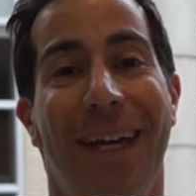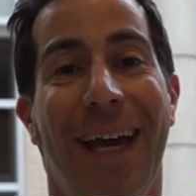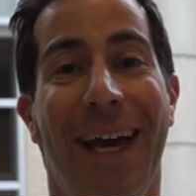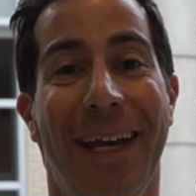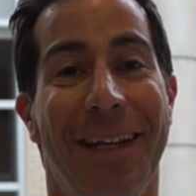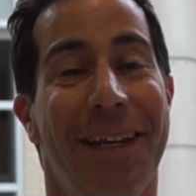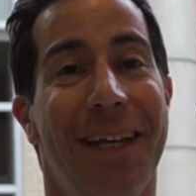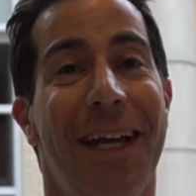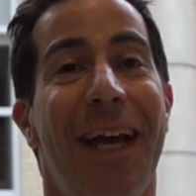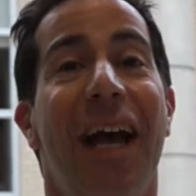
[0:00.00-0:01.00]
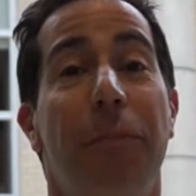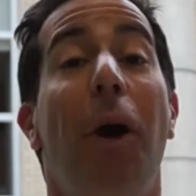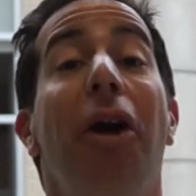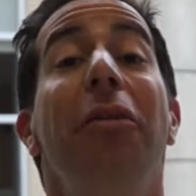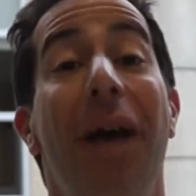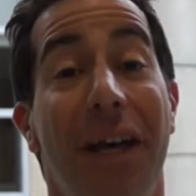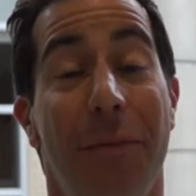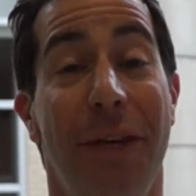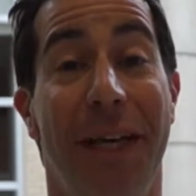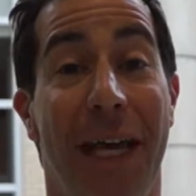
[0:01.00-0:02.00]
And as part of
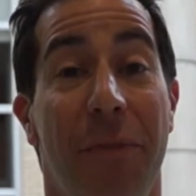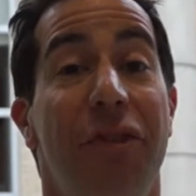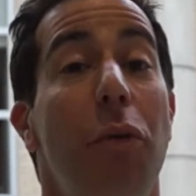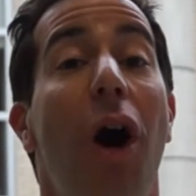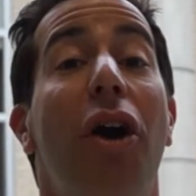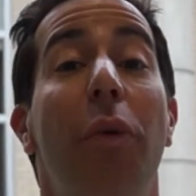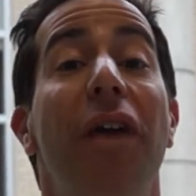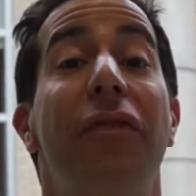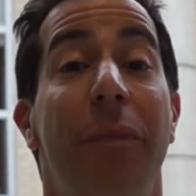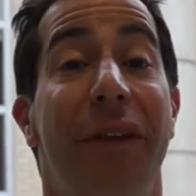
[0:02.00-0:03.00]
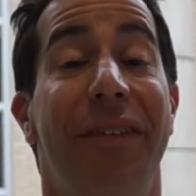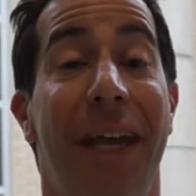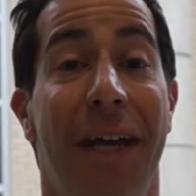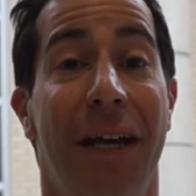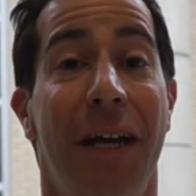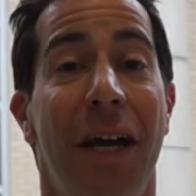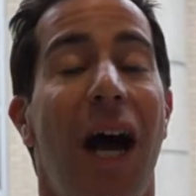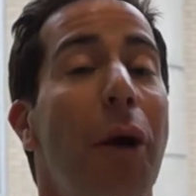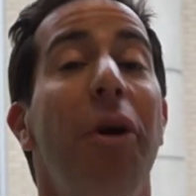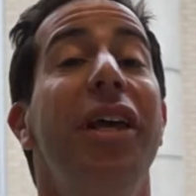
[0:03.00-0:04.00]
Maccabiah Games, you walk away from it saying,
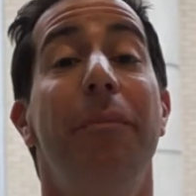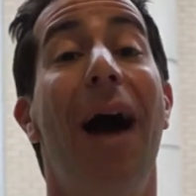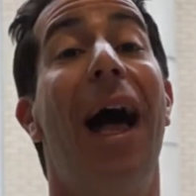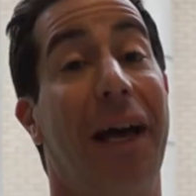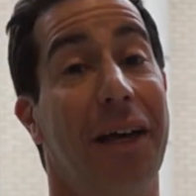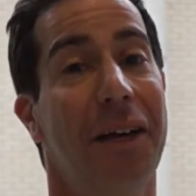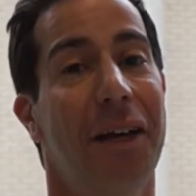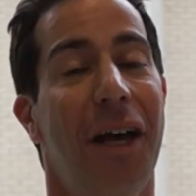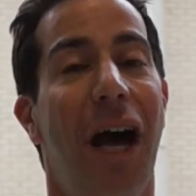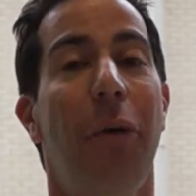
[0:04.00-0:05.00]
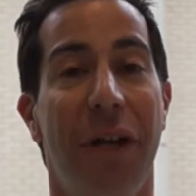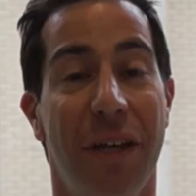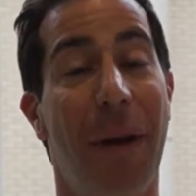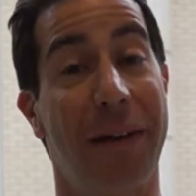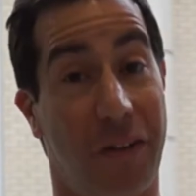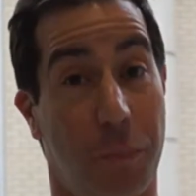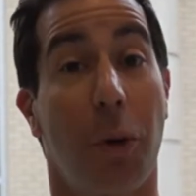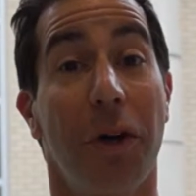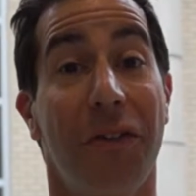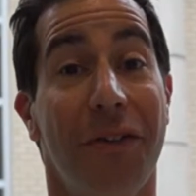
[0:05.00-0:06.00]
I want to give back. I want to give back to
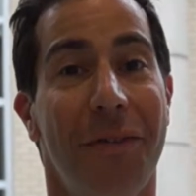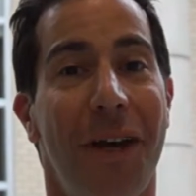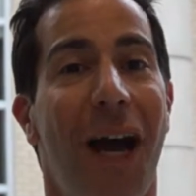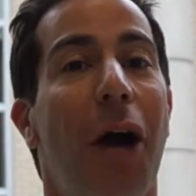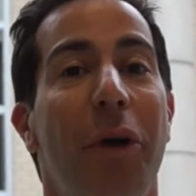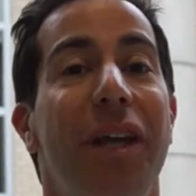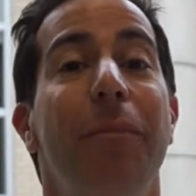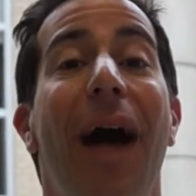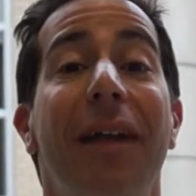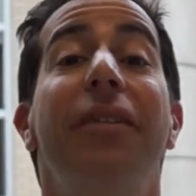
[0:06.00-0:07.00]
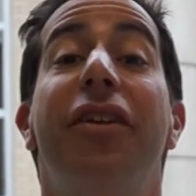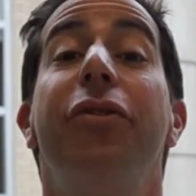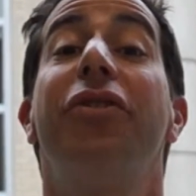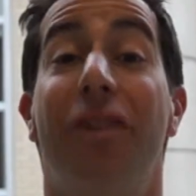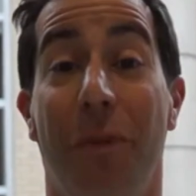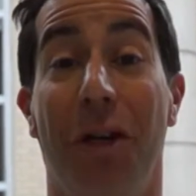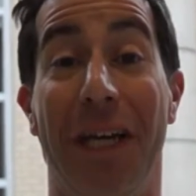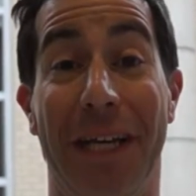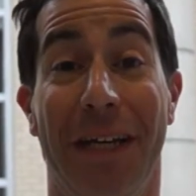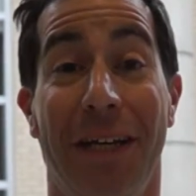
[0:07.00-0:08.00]
sports. I want to give back to the Jewish
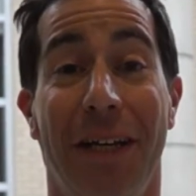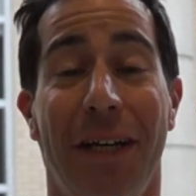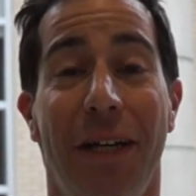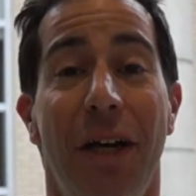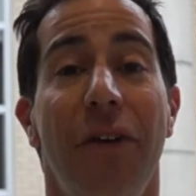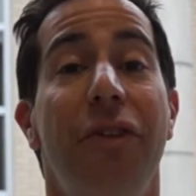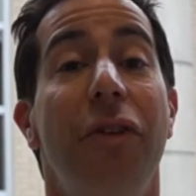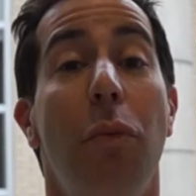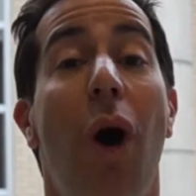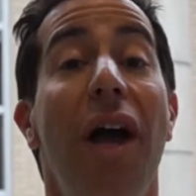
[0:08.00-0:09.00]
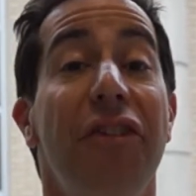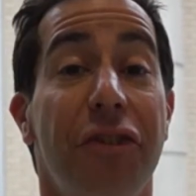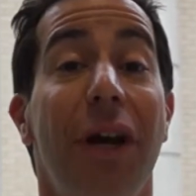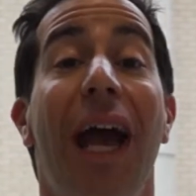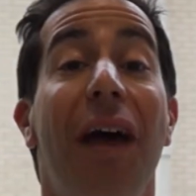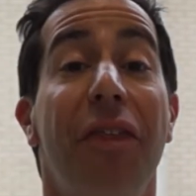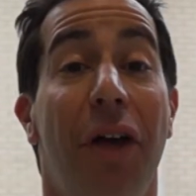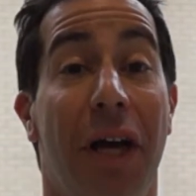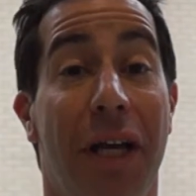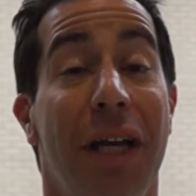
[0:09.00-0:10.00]
community. So the YM-YWHA
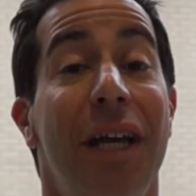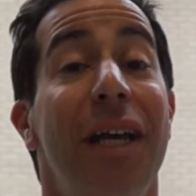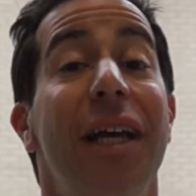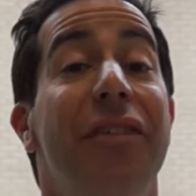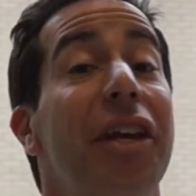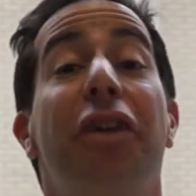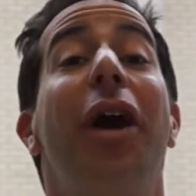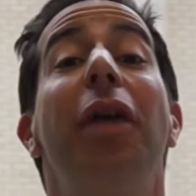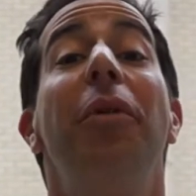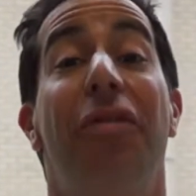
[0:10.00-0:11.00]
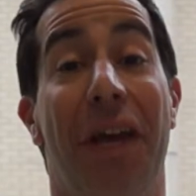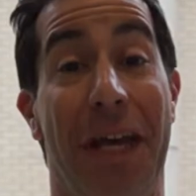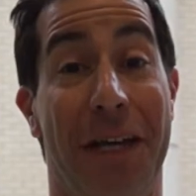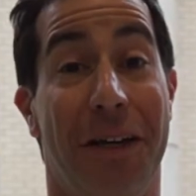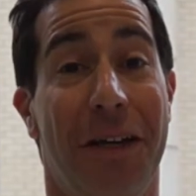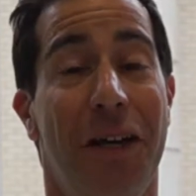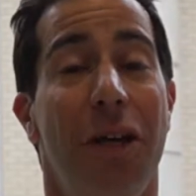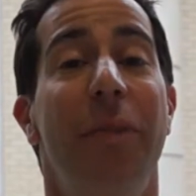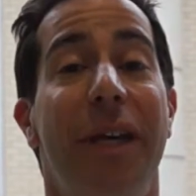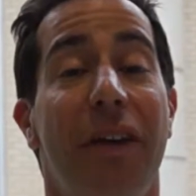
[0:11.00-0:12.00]
Triathlon is an incredible thing,
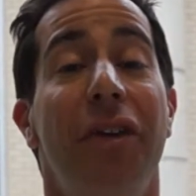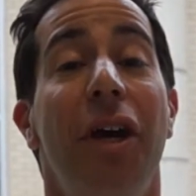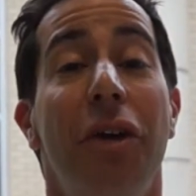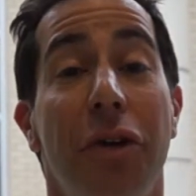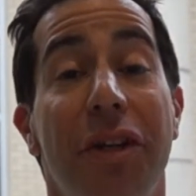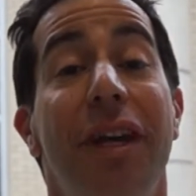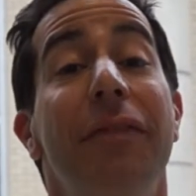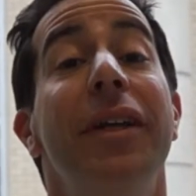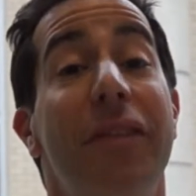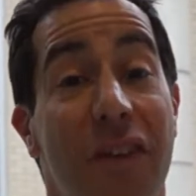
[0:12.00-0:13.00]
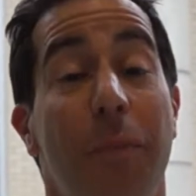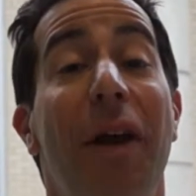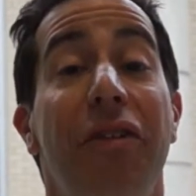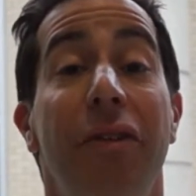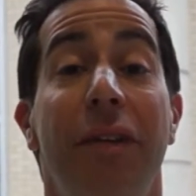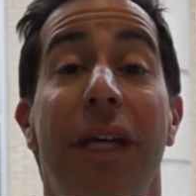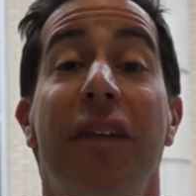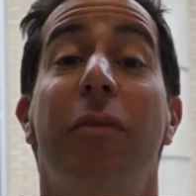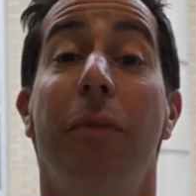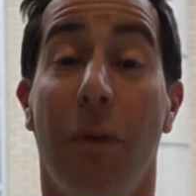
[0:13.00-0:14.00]
because you're giving to the special
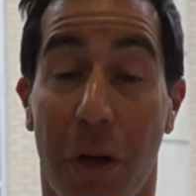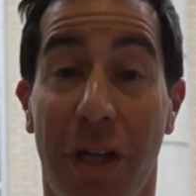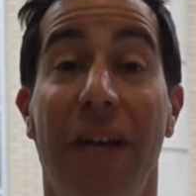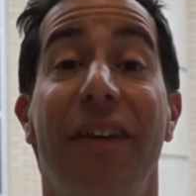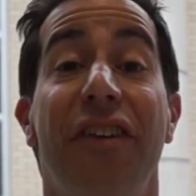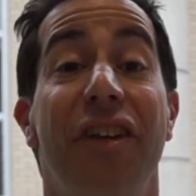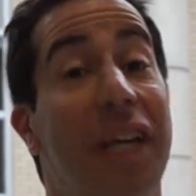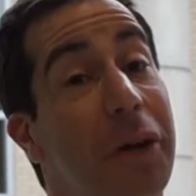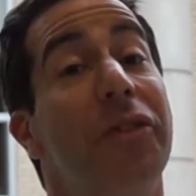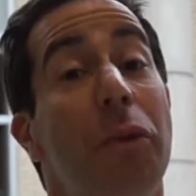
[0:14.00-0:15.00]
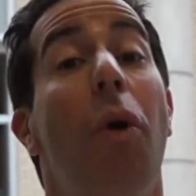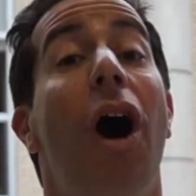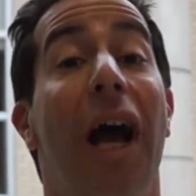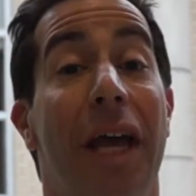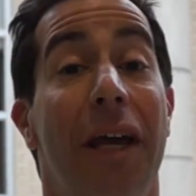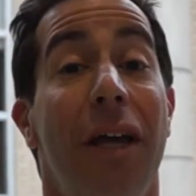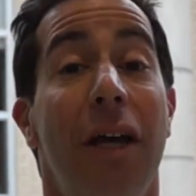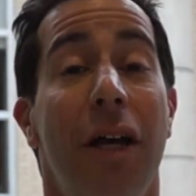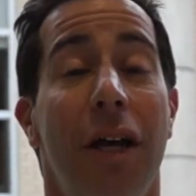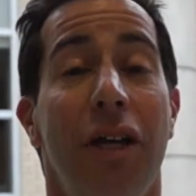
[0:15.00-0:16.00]
needs organization here at the
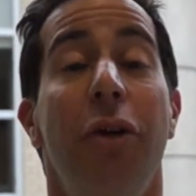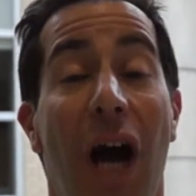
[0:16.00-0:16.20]
Y. You